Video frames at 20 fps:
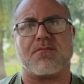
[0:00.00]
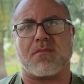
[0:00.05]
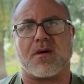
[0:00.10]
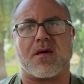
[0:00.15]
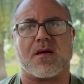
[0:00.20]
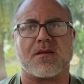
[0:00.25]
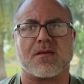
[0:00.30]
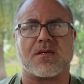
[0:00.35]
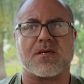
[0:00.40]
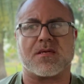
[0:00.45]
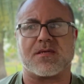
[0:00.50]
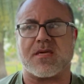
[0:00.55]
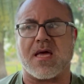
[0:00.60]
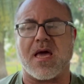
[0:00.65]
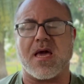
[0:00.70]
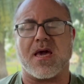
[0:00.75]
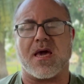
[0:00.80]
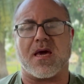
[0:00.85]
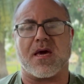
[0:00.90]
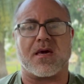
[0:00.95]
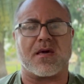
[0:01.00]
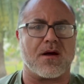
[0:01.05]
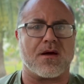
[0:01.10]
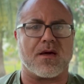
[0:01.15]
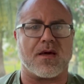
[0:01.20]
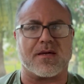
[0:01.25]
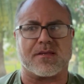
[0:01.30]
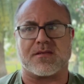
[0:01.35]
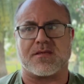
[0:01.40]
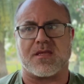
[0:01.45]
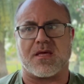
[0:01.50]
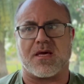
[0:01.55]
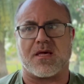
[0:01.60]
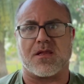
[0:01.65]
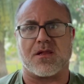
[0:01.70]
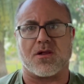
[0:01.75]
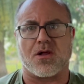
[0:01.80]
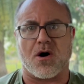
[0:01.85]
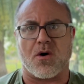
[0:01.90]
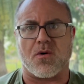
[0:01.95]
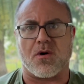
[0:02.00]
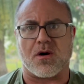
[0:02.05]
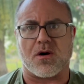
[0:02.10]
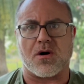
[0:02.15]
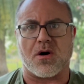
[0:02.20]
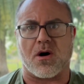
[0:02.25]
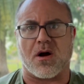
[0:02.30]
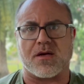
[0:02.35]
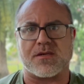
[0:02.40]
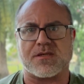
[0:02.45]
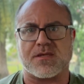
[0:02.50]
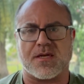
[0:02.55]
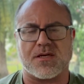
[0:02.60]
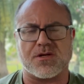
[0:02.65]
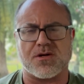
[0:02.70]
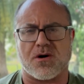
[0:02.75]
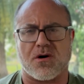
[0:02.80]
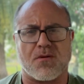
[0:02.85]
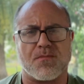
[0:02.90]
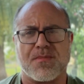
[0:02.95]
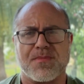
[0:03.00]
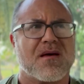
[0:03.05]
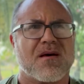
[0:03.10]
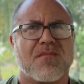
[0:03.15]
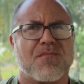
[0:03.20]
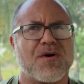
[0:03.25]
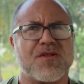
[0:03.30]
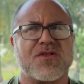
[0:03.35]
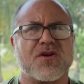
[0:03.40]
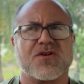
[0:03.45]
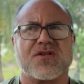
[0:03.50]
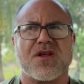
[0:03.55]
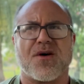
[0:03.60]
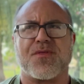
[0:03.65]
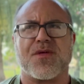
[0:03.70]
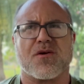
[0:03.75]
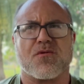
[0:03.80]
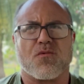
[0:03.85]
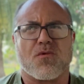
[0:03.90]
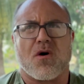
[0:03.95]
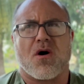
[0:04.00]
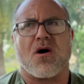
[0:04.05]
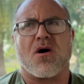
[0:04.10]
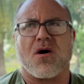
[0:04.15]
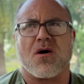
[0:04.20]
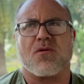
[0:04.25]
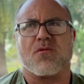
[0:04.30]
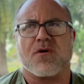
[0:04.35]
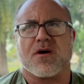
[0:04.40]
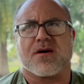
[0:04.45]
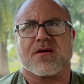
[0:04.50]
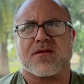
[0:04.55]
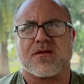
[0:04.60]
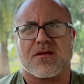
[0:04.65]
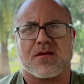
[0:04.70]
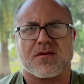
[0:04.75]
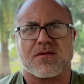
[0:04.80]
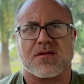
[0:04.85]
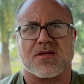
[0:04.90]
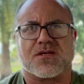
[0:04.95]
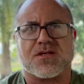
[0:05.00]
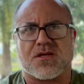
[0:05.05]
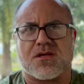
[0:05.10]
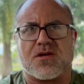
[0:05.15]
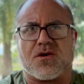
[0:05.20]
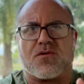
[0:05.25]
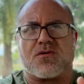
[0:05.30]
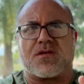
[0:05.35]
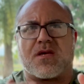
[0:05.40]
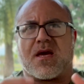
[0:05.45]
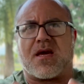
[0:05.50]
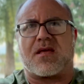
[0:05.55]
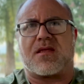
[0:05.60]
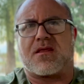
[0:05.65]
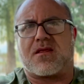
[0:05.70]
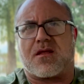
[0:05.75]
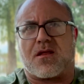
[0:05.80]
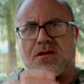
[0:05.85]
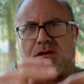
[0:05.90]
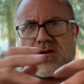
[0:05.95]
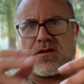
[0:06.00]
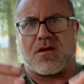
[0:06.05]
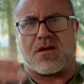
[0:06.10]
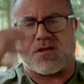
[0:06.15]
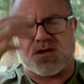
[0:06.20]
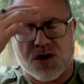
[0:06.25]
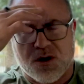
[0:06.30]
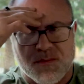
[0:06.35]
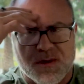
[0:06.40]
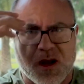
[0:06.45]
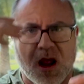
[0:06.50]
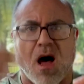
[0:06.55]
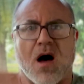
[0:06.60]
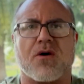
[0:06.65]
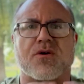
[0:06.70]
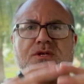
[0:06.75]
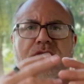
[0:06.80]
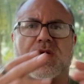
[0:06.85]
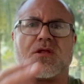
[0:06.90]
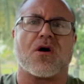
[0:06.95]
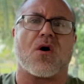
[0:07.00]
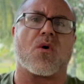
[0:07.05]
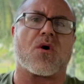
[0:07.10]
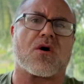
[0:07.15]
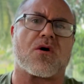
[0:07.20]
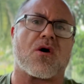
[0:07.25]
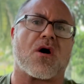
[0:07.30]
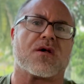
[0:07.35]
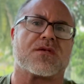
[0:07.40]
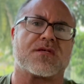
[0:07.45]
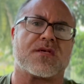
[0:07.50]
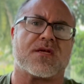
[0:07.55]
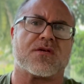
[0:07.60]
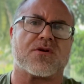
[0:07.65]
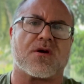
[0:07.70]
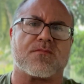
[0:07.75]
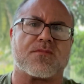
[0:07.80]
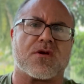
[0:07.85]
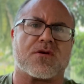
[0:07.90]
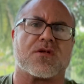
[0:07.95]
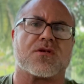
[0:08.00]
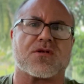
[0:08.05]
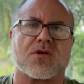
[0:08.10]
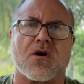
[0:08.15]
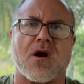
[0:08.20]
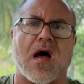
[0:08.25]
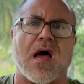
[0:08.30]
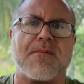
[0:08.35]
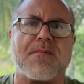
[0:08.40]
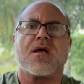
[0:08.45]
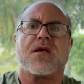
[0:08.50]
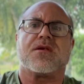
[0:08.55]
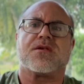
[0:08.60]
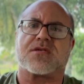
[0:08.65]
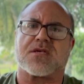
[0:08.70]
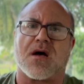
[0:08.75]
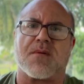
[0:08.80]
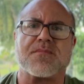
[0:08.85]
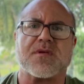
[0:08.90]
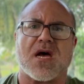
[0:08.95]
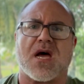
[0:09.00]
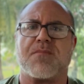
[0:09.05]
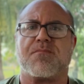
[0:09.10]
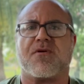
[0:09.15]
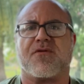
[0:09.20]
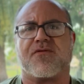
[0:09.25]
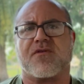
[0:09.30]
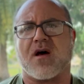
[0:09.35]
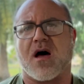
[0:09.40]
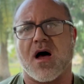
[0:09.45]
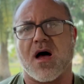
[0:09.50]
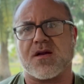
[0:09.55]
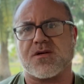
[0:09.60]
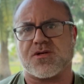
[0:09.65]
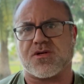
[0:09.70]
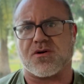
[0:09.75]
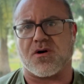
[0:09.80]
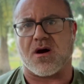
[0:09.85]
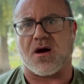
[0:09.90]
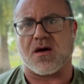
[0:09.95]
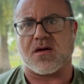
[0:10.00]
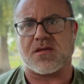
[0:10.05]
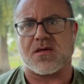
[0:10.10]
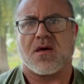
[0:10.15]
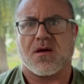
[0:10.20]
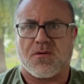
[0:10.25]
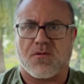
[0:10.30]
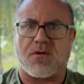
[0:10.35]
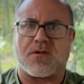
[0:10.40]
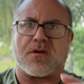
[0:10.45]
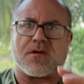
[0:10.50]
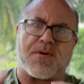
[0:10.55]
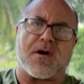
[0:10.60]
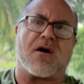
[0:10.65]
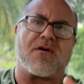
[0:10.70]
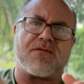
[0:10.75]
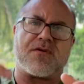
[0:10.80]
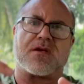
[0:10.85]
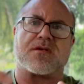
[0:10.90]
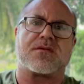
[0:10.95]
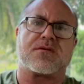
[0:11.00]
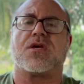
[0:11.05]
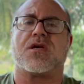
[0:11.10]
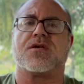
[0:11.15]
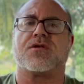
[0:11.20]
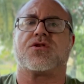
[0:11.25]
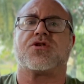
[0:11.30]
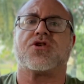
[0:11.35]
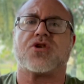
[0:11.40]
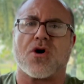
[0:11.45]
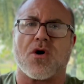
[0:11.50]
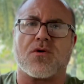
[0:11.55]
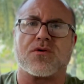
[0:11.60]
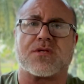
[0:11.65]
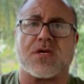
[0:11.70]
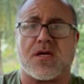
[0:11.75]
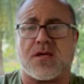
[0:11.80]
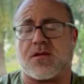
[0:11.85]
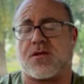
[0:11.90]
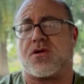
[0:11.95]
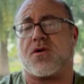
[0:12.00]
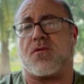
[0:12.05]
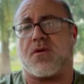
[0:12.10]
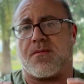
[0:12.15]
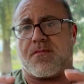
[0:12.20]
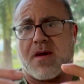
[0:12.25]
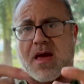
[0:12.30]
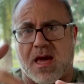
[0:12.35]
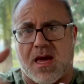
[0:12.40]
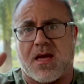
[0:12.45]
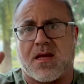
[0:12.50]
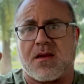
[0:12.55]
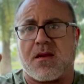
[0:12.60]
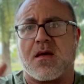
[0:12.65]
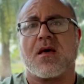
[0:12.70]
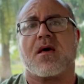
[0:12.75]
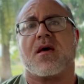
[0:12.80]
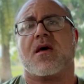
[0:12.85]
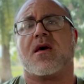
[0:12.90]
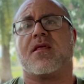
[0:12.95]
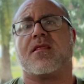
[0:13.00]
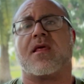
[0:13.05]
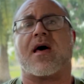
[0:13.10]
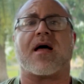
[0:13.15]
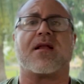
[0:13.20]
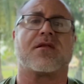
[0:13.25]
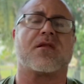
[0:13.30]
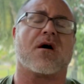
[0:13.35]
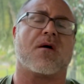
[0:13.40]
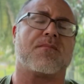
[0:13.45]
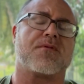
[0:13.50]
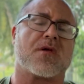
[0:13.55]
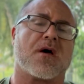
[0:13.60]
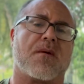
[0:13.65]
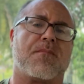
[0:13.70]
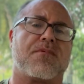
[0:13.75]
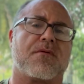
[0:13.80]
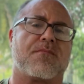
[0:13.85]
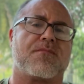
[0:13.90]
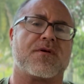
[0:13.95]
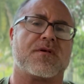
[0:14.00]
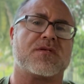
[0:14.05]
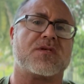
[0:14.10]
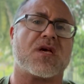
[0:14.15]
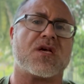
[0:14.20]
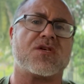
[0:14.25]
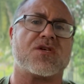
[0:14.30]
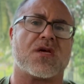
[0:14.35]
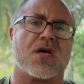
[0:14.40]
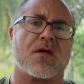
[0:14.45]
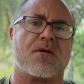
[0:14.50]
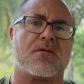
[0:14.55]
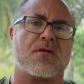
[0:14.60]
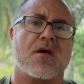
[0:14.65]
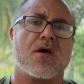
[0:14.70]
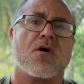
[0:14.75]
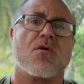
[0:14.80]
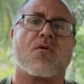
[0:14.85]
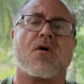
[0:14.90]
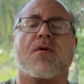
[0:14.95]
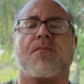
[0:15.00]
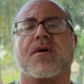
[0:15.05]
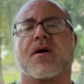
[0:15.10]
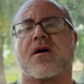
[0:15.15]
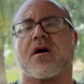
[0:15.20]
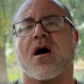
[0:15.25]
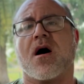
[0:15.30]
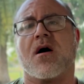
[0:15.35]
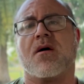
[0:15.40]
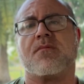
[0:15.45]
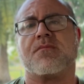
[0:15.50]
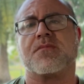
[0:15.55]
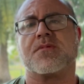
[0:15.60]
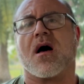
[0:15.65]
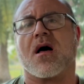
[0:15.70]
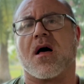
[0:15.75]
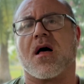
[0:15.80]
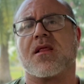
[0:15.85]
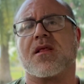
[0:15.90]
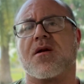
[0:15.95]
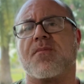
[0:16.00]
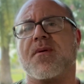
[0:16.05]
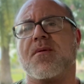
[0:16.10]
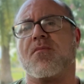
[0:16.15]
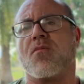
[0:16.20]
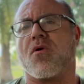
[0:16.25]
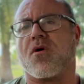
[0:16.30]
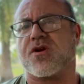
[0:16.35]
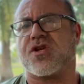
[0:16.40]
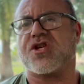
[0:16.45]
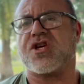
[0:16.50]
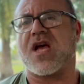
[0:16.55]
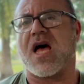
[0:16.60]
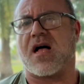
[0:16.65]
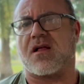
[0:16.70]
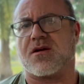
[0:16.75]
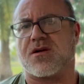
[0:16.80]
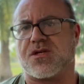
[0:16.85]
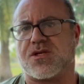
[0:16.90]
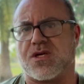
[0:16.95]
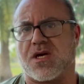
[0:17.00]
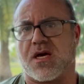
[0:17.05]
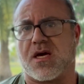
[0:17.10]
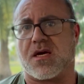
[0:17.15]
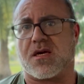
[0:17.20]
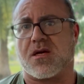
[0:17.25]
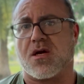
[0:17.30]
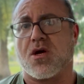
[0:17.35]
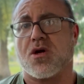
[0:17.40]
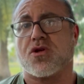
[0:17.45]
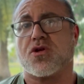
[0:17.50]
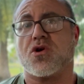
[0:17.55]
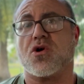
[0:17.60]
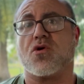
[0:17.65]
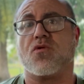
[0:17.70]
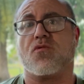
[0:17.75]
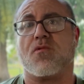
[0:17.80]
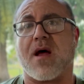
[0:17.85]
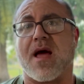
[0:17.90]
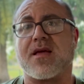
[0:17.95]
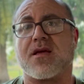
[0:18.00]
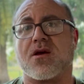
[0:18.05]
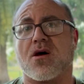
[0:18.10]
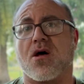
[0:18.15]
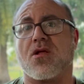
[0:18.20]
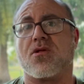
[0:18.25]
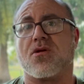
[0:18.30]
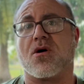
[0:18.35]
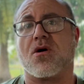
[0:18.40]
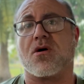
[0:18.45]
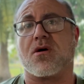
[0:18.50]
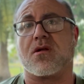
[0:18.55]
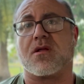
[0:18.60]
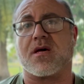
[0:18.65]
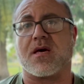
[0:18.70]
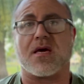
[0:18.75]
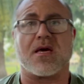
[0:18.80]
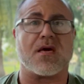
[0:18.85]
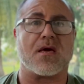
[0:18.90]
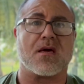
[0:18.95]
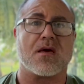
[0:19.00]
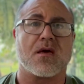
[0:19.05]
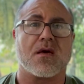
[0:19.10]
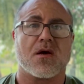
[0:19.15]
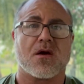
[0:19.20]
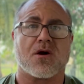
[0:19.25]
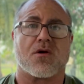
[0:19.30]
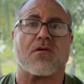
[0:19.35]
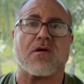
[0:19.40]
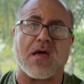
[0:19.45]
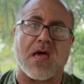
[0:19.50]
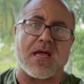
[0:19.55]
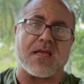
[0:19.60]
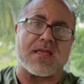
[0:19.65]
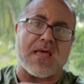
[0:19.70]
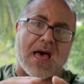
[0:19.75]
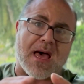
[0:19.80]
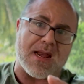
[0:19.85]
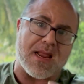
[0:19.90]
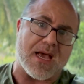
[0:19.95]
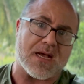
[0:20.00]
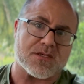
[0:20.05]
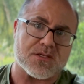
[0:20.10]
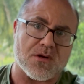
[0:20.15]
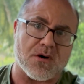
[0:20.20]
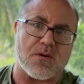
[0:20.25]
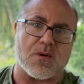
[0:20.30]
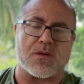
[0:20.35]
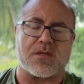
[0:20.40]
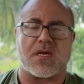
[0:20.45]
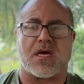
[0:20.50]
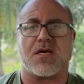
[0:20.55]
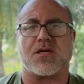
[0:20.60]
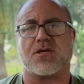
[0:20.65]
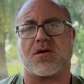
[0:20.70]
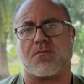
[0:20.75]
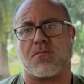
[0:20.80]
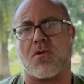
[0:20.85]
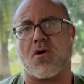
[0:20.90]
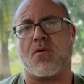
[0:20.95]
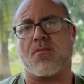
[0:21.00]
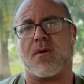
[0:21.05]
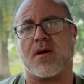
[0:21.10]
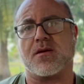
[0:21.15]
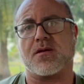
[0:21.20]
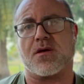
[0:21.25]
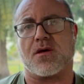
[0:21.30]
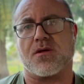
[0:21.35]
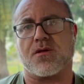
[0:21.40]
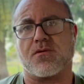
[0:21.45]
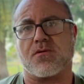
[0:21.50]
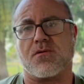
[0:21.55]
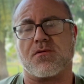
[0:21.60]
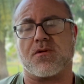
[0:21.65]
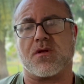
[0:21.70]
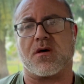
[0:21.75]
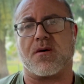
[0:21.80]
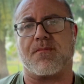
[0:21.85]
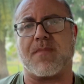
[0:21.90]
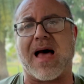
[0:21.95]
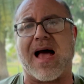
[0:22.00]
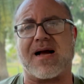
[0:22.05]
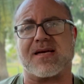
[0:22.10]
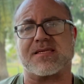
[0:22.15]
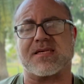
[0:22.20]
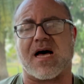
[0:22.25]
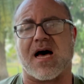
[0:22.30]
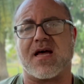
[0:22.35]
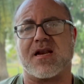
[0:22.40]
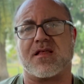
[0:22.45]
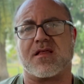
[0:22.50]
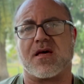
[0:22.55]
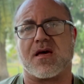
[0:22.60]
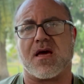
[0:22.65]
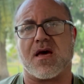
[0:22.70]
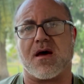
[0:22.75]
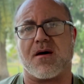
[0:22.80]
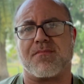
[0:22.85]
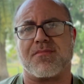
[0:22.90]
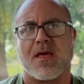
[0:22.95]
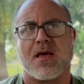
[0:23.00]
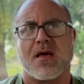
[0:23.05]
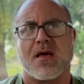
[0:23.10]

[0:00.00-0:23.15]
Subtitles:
me into saying it's the lower cross syndrome, but there's nothing wrong with just using the terminology lower cross syndrome to describe some type of construct where the pelvis is chosen to remain in that dumped up position, where it becomes a little bit more challenging to regularly create that external rotation moment through the backside of the hip.